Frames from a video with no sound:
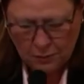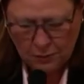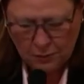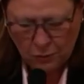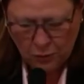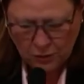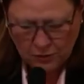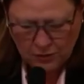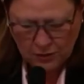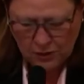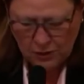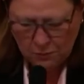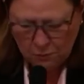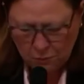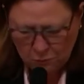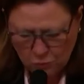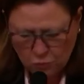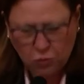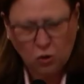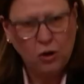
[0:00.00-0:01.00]
But
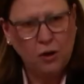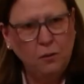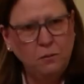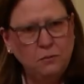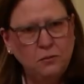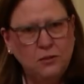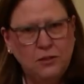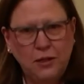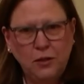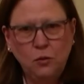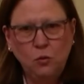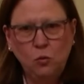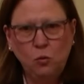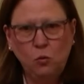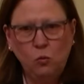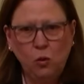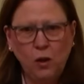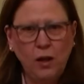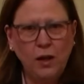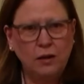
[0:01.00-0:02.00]
President Trump
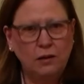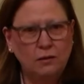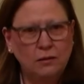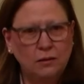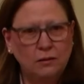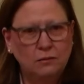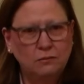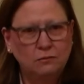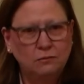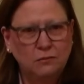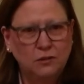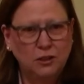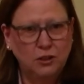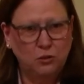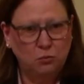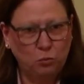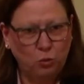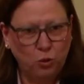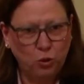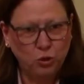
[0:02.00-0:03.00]
didn't want
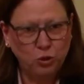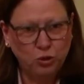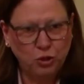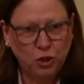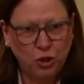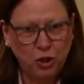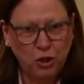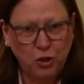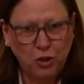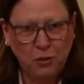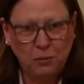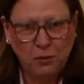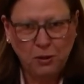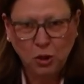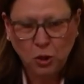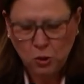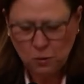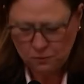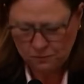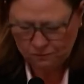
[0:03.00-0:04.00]
this border security
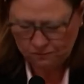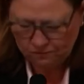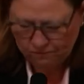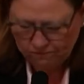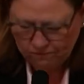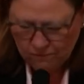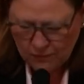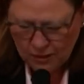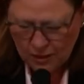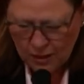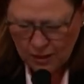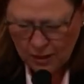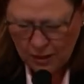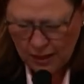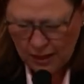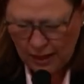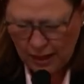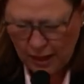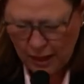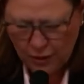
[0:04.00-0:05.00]
bill
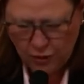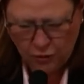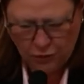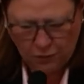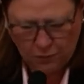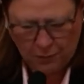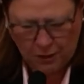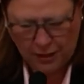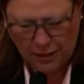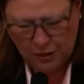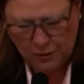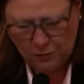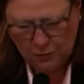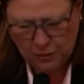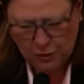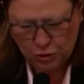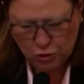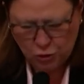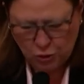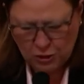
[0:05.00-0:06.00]
under the Biden
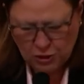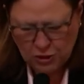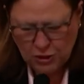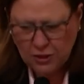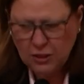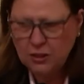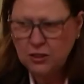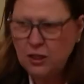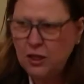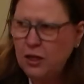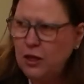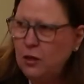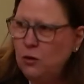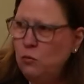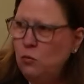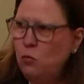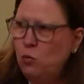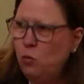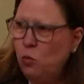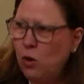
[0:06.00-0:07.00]
administration because he
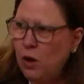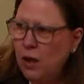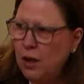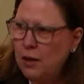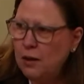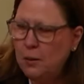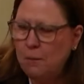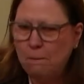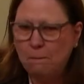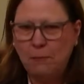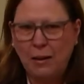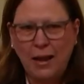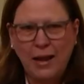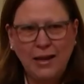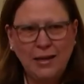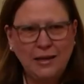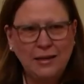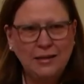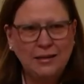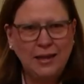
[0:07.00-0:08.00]
didn't want
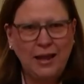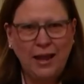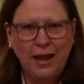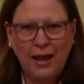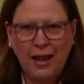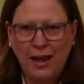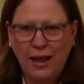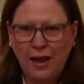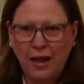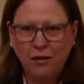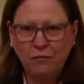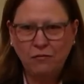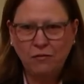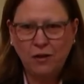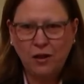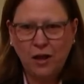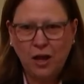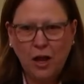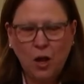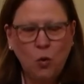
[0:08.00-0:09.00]
Biden to have
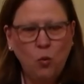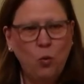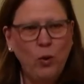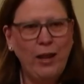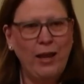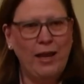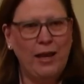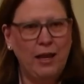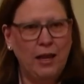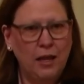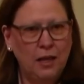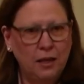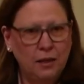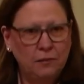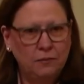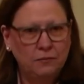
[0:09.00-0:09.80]
a win.